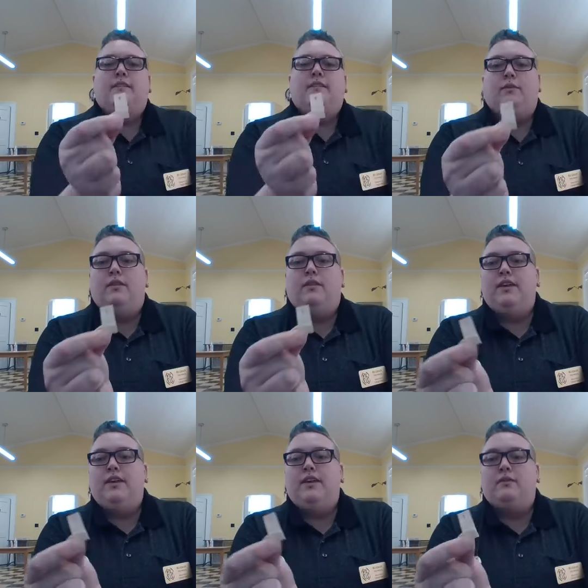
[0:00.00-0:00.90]
So
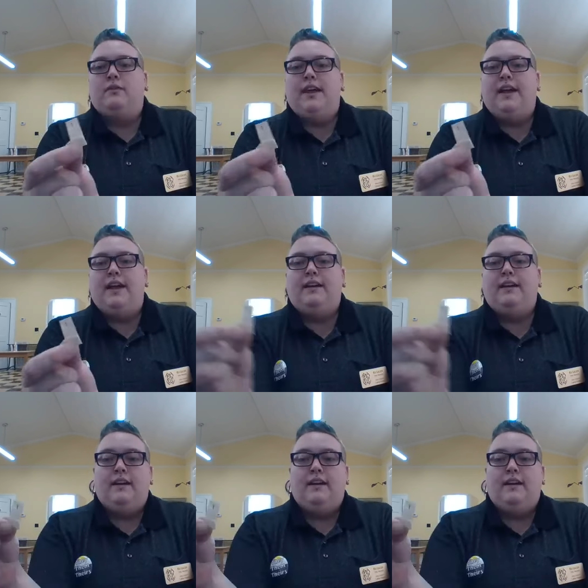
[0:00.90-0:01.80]
this little thing
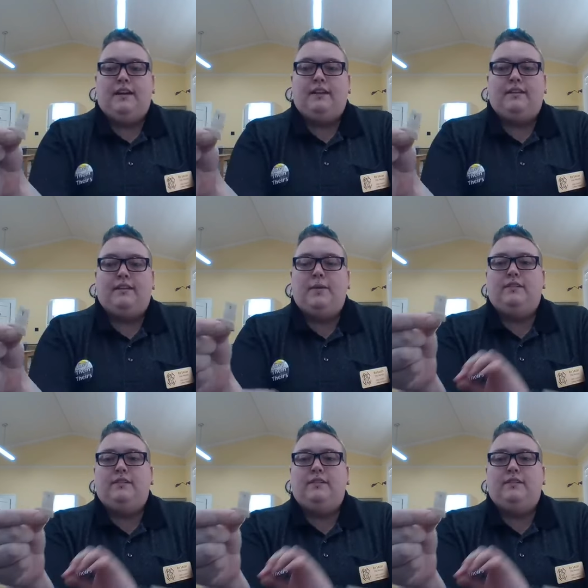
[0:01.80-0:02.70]
is a piece
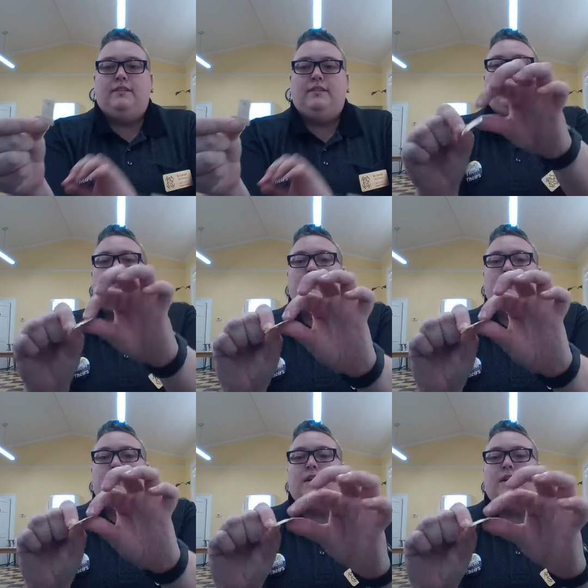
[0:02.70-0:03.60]
of cardstock with a
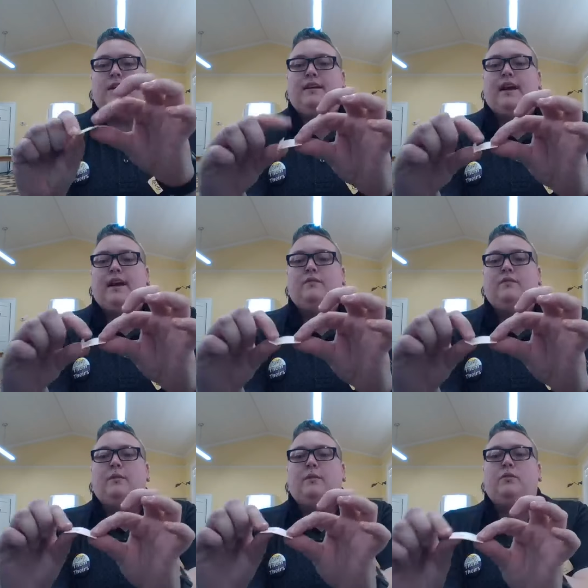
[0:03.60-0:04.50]
straight pin kind of
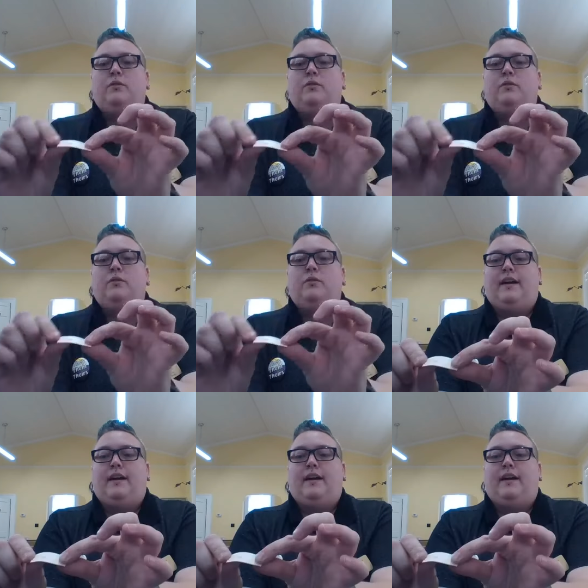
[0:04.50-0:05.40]
like poked through, and then
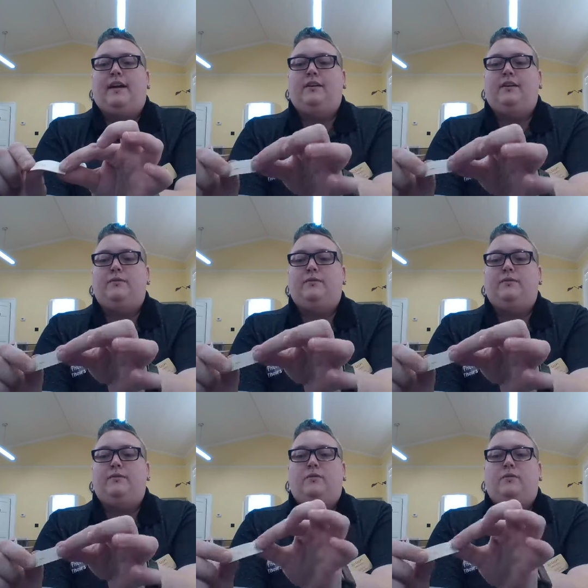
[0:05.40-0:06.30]
I folded it over
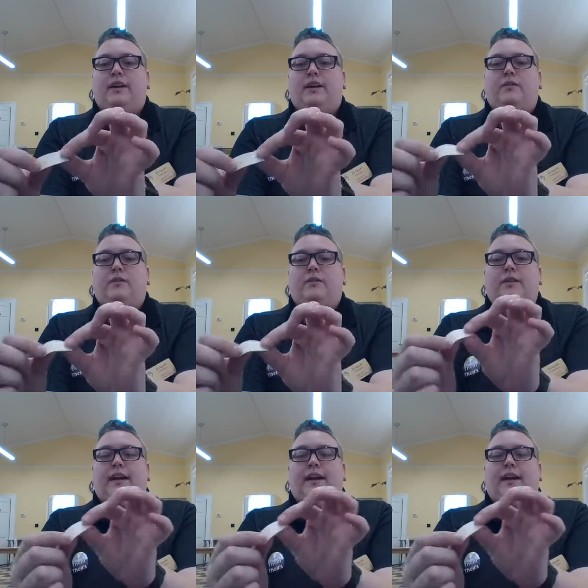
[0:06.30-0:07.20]
so hopefully you don't
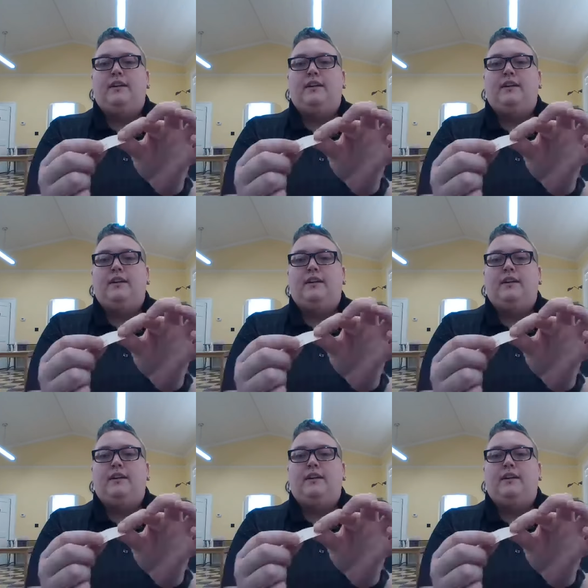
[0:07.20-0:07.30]
like